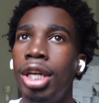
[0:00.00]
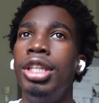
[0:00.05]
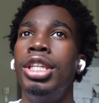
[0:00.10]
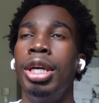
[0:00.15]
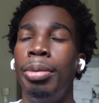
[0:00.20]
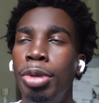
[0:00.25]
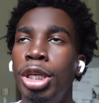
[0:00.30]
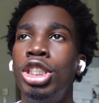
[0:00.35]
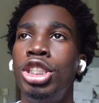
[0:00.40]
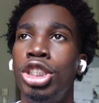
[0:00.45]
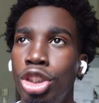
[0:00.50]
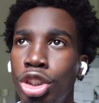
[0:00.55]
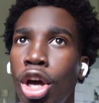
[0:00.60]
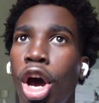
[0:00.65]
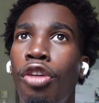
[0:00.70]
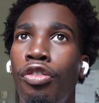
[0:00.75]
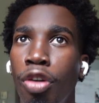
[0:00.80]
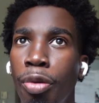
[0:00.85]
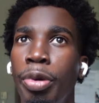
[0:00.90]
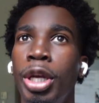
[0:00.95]
The bitch is
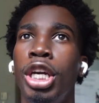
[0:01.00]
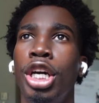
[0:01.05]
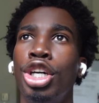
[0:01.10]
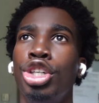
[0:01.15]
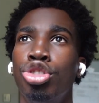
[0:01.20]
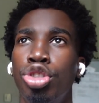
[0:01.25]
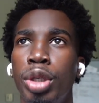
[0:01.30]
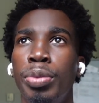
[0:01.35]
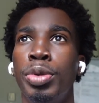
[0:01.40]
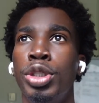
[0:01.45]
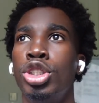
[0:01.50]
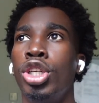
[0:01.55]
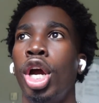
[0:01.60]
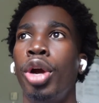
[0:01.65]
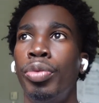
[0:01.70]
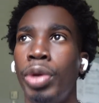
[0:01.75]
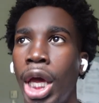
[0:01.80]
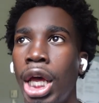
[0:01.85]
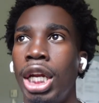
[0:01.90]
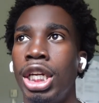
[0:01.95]
known for being a stripper
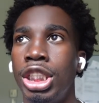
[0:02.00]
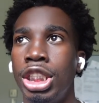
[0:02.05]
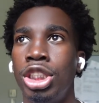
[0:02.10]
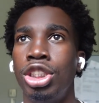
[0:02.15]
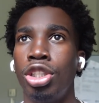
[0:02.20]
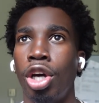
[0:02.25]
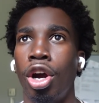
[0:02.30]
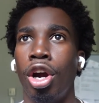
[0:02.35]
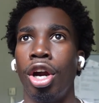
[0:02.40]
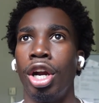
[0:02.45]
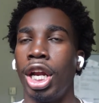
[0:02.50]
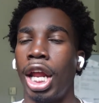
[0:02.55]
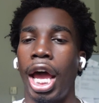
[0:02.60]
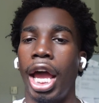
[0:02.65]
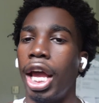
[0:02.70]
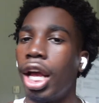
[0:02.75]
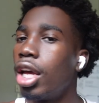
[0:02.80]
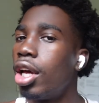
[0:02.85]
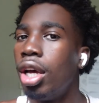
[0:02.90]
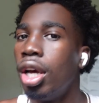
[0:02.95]
turned reality star.
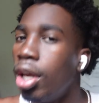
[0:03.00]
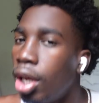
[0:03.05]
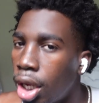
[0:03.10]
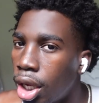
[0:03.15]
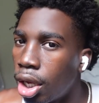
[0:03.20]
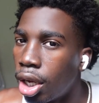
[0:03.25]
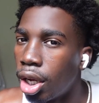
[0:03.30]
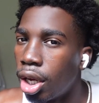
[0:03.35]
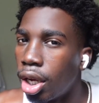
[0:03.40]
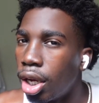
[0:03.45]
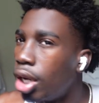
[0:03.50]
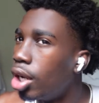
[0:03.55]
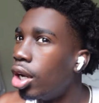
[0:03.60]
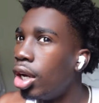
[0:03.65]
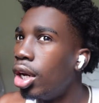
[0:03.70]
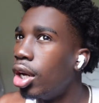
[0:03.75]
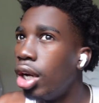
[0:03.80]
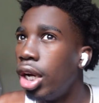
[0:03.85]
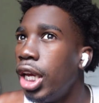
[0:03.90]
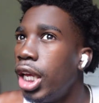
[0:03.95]
Like,
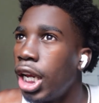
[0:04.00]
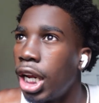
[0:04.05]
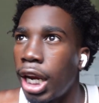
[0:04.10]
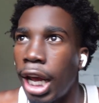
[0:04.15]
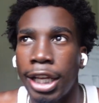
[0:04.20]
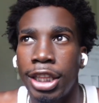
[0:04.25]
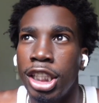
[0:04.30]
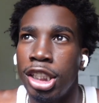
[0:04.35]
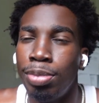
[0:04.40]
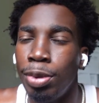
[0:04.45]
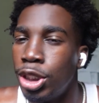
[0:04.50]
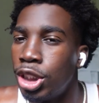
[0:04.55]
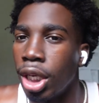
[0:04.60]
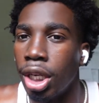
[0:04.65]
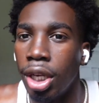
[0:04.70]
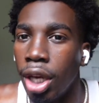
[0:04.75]
it ain't like this bitch a